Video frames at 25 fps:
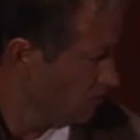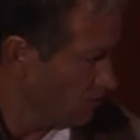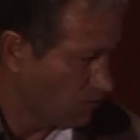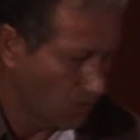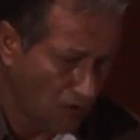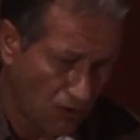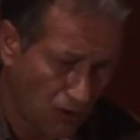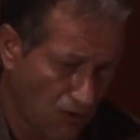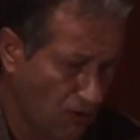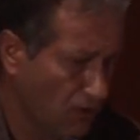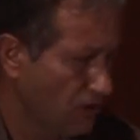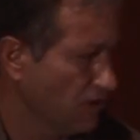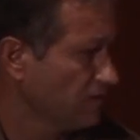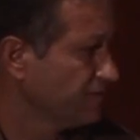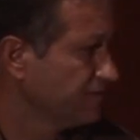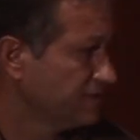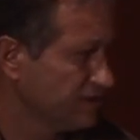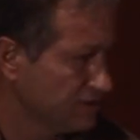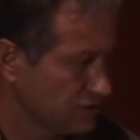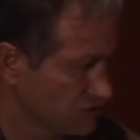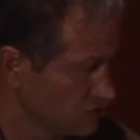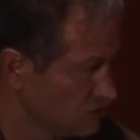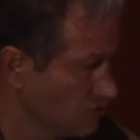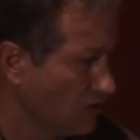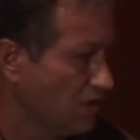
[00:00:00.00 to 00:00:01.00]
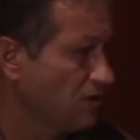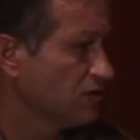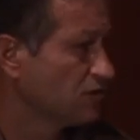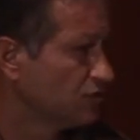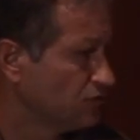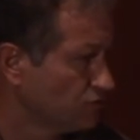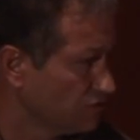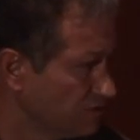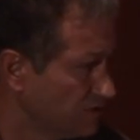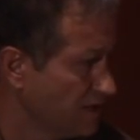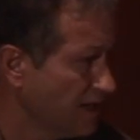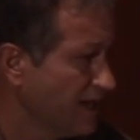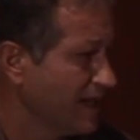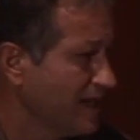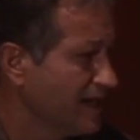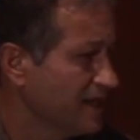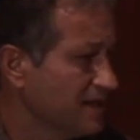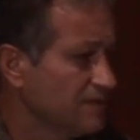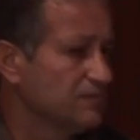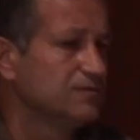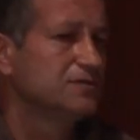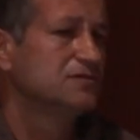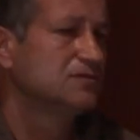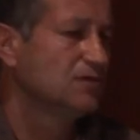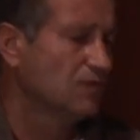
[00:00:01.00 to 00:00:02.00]
All of this talk today,
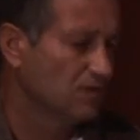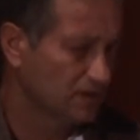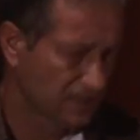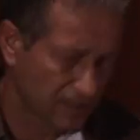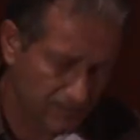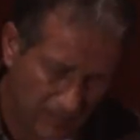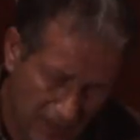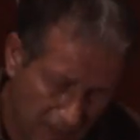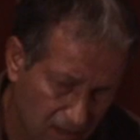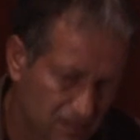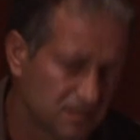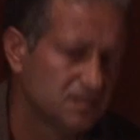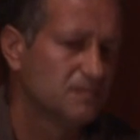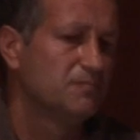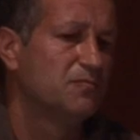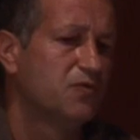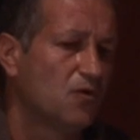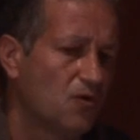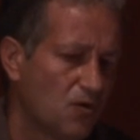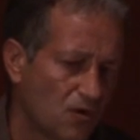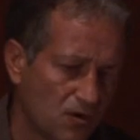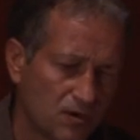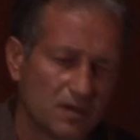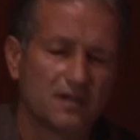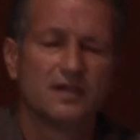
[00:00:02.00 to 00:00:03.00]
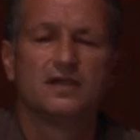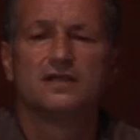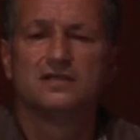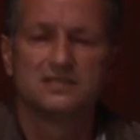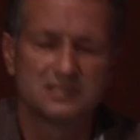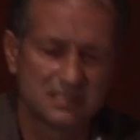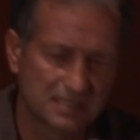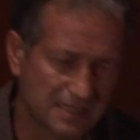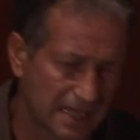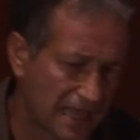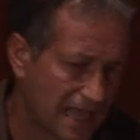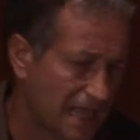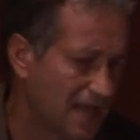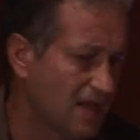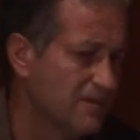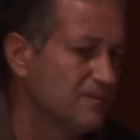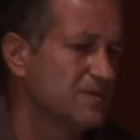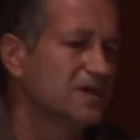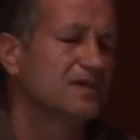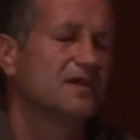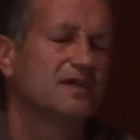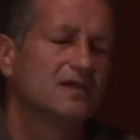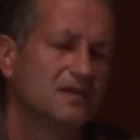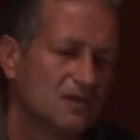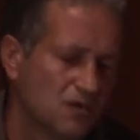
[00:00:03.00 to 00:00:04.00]
we talk about the Balkans
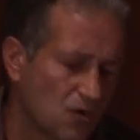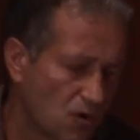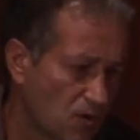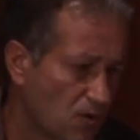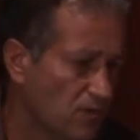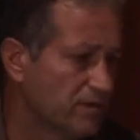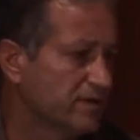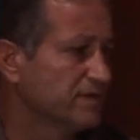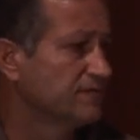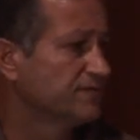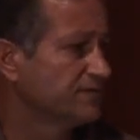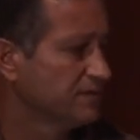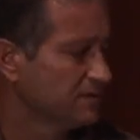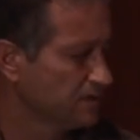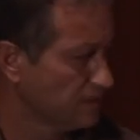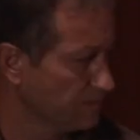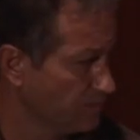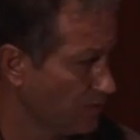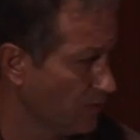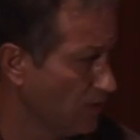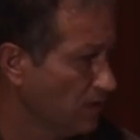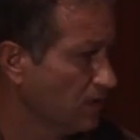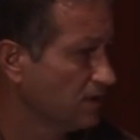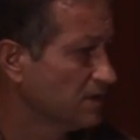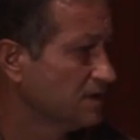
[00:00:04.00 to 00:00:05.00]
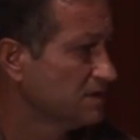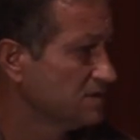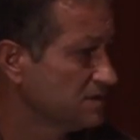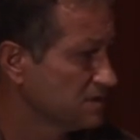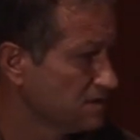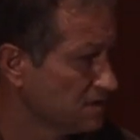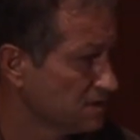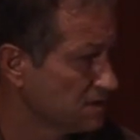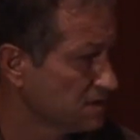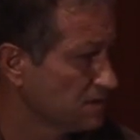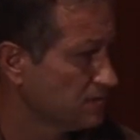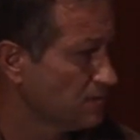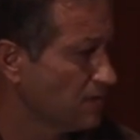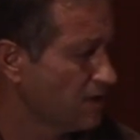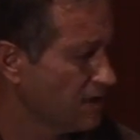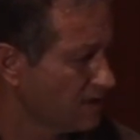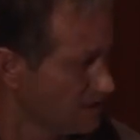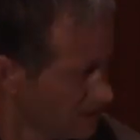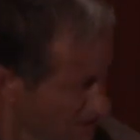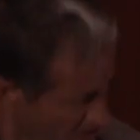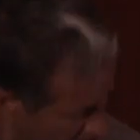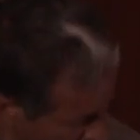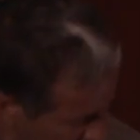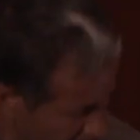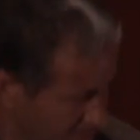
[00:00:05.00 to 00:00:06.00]
coming and going from the Balkans and so on.
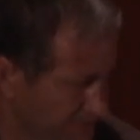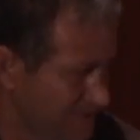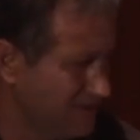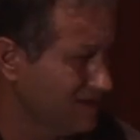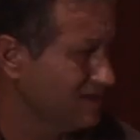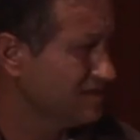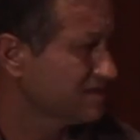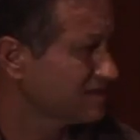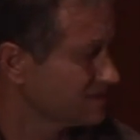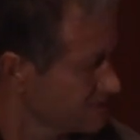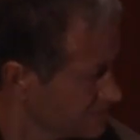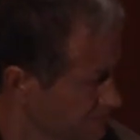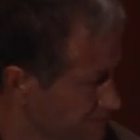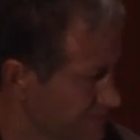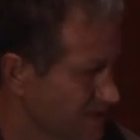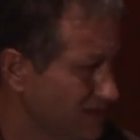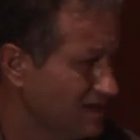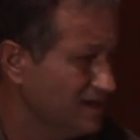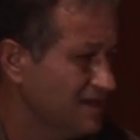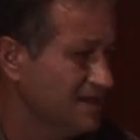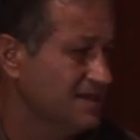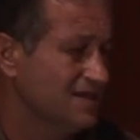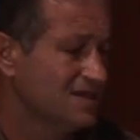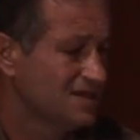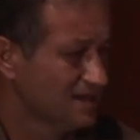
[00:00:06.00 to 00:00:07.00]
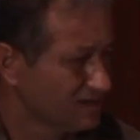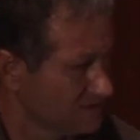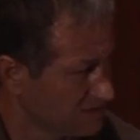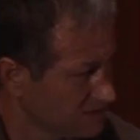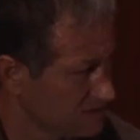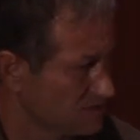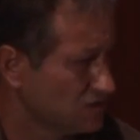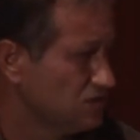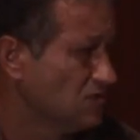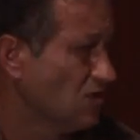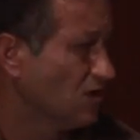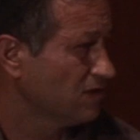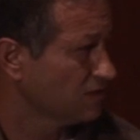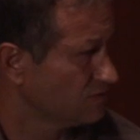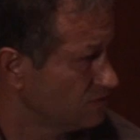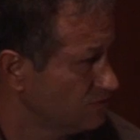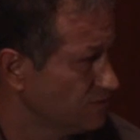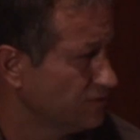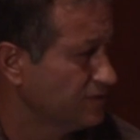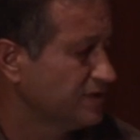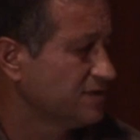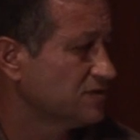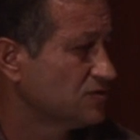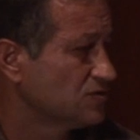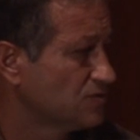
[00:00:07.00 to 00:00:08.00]
This really does not do
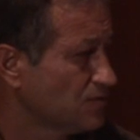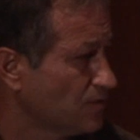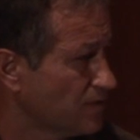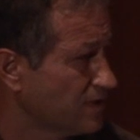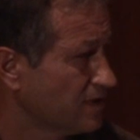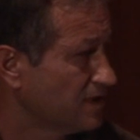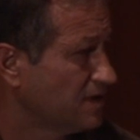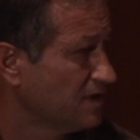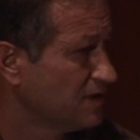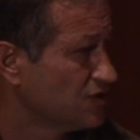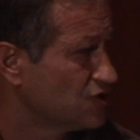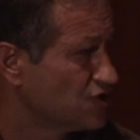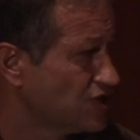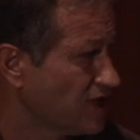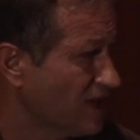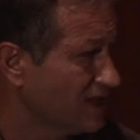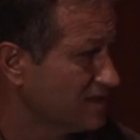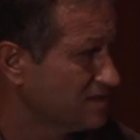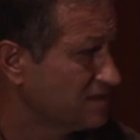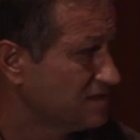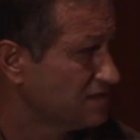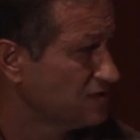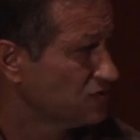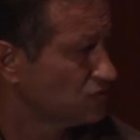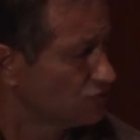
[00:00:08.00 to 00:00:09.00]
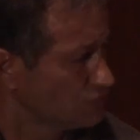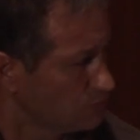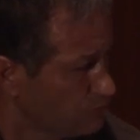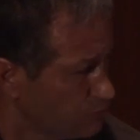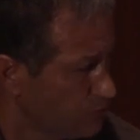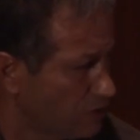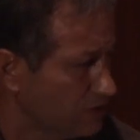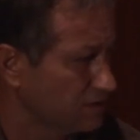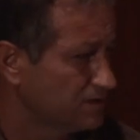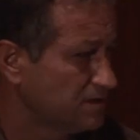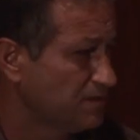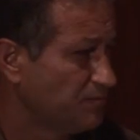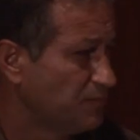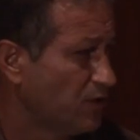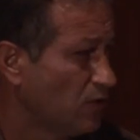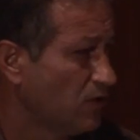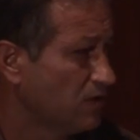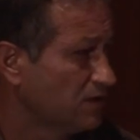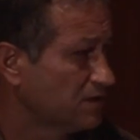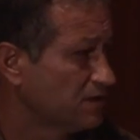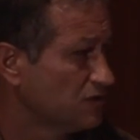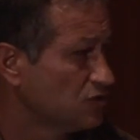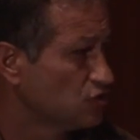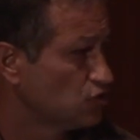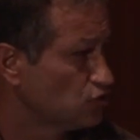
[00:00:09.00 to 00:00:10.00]
historical justice to what the
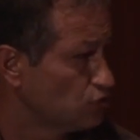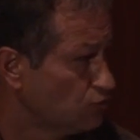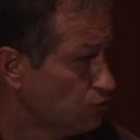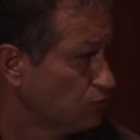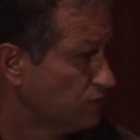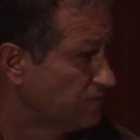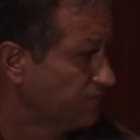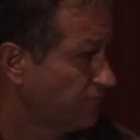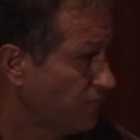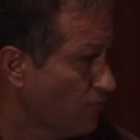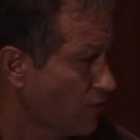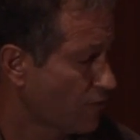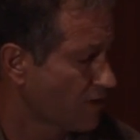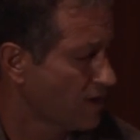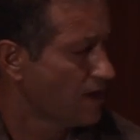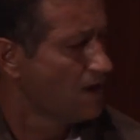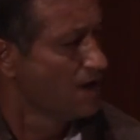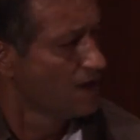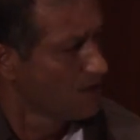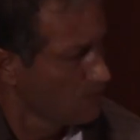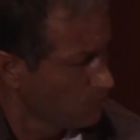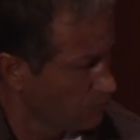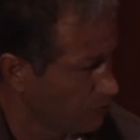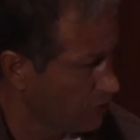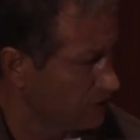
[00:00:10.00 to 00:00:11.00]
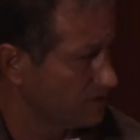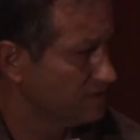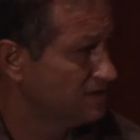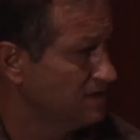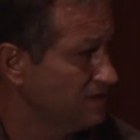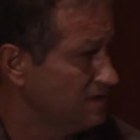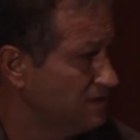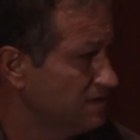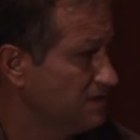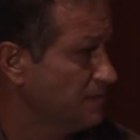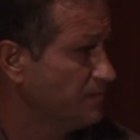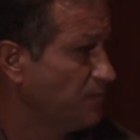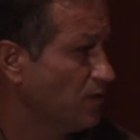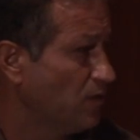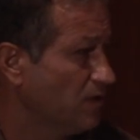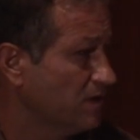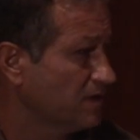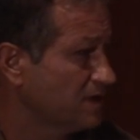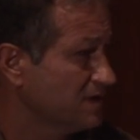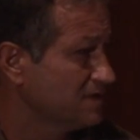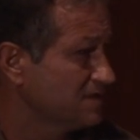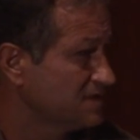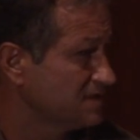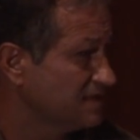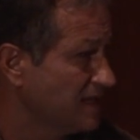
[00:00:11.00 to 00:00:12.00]
Balkans stood for. What did the
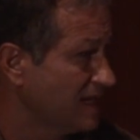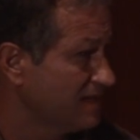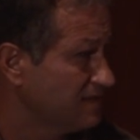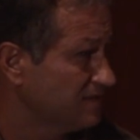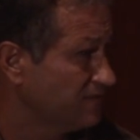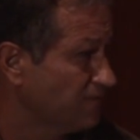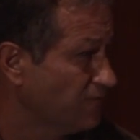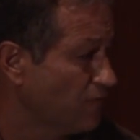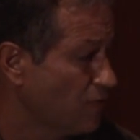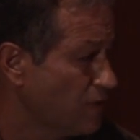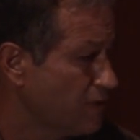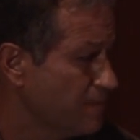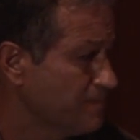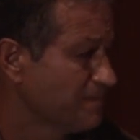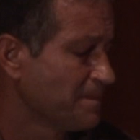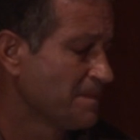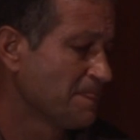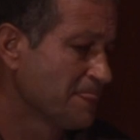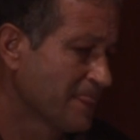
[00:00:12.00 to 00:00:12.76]
Balkans stand for?